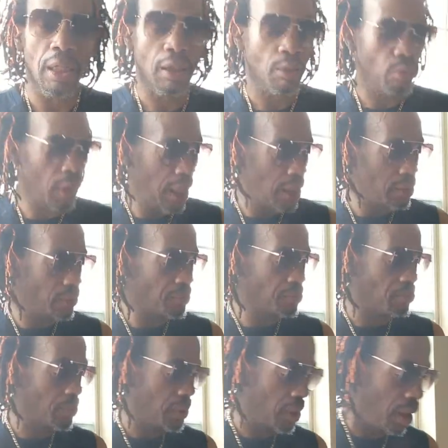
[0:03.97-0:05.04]
Well,
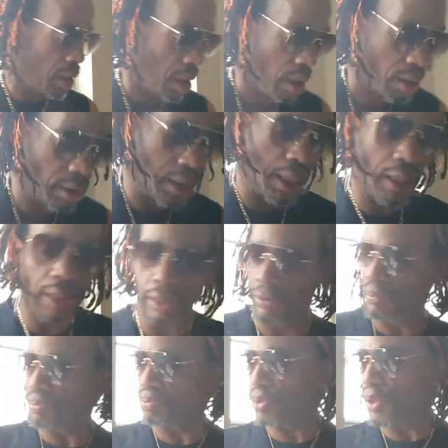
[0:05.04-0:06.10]

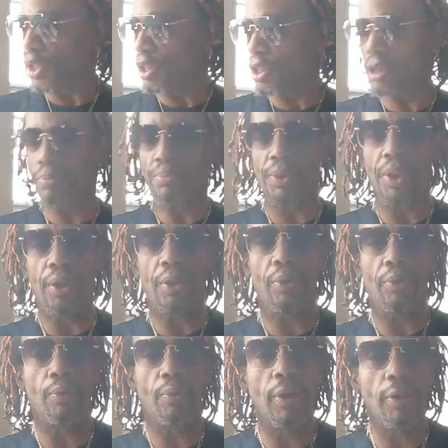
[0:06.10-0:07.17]
pretty good, pretty good.
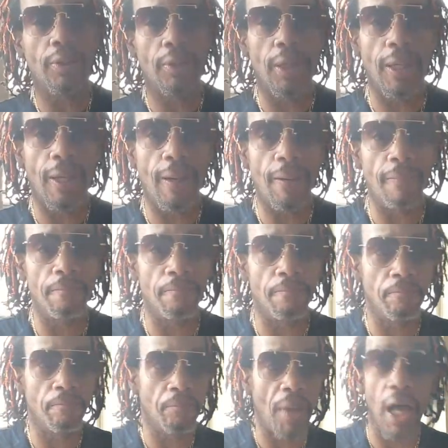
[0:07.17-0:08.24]

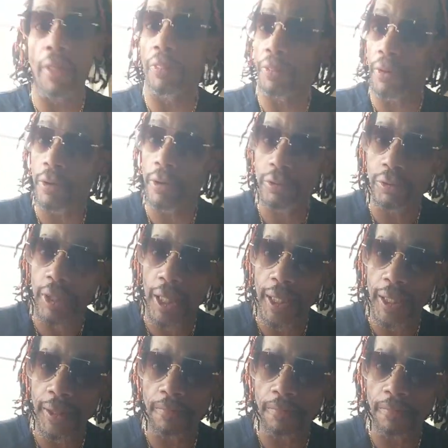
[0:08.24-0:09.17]
On Thursday,